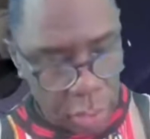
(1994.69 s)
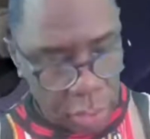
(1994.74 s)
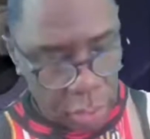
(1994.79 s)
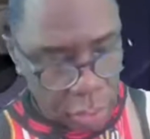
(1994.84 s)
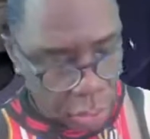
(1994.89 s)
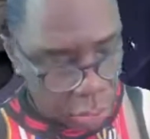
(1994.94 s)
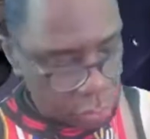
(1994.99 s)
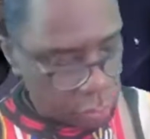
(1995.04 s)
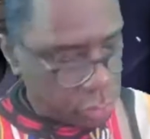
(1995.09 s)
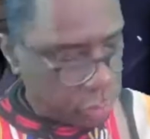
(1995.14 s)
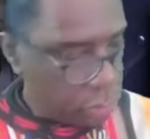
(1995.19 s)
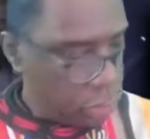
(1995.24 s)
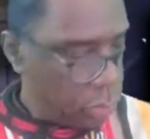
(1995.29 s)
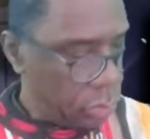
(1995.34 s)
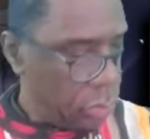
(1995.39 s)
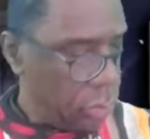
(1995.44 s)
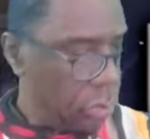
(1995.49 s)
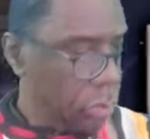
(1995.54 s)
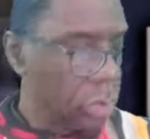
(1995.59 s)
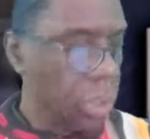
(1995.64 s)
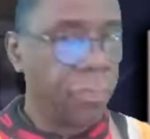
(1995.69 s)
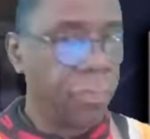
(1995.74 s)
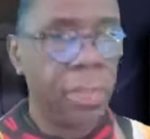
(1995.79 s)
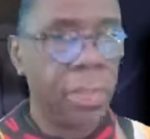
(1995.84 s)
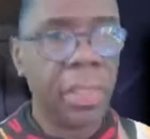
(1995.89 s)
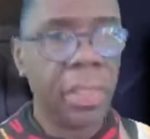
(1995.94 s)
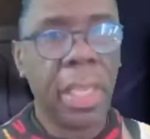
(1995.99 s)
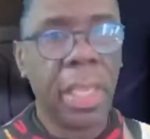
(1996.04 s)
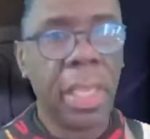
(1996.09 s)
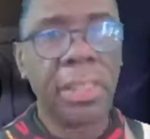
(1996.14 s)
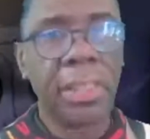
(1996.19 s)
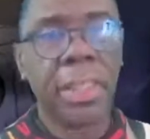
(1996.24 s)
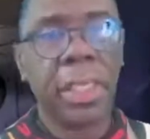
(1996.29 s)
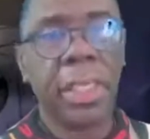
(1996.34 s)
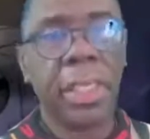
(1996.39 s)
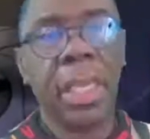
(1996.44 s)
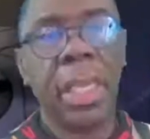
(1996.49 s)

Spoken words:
with those different things.